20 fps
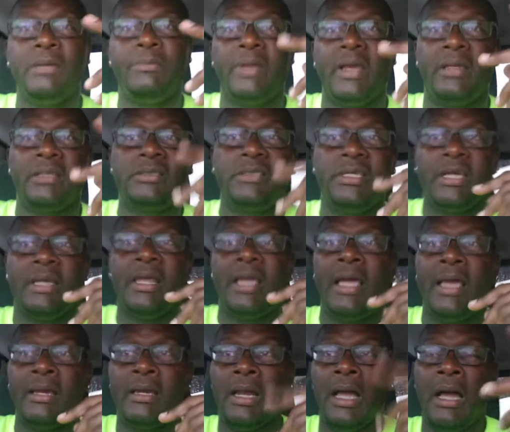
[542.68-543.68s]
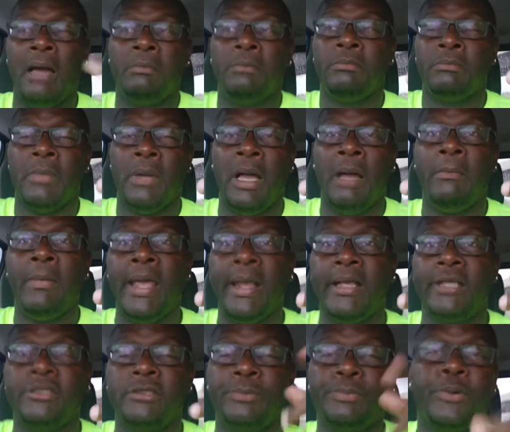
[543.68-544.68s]
to be able to say that. I'm
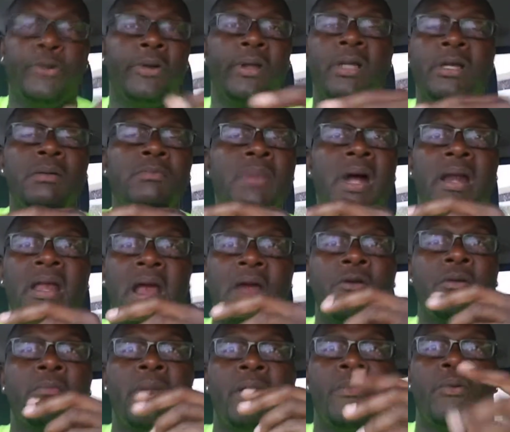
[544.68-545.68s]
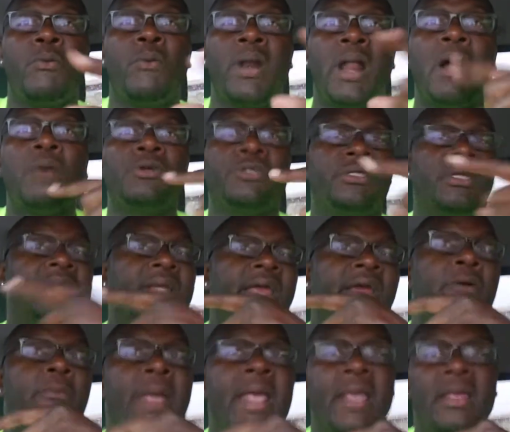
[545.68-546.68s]
making some pretty good money. I remember when I was in
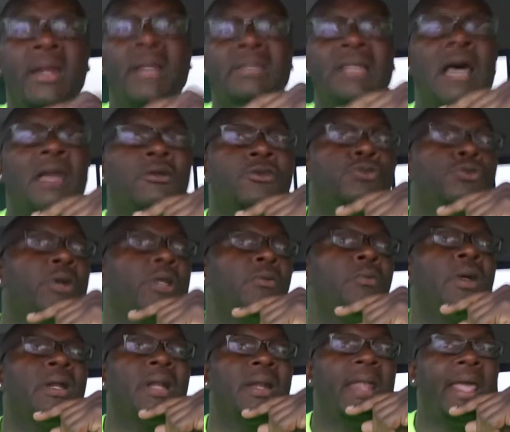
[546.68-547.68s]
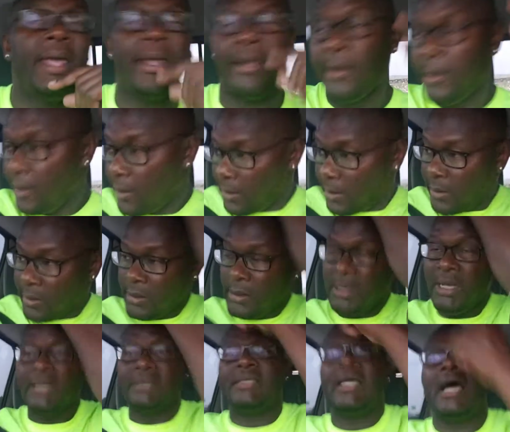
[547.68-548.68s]
there making $1.21 a day.
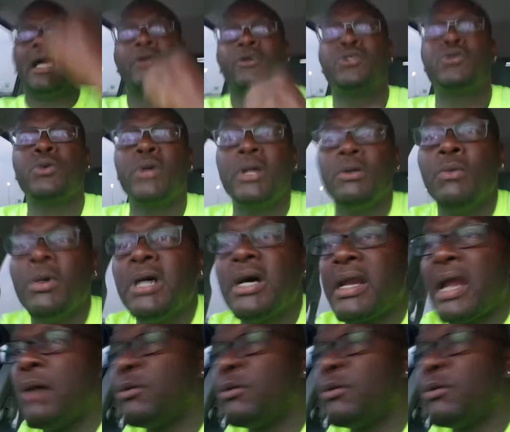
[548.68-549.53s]
$1.21, I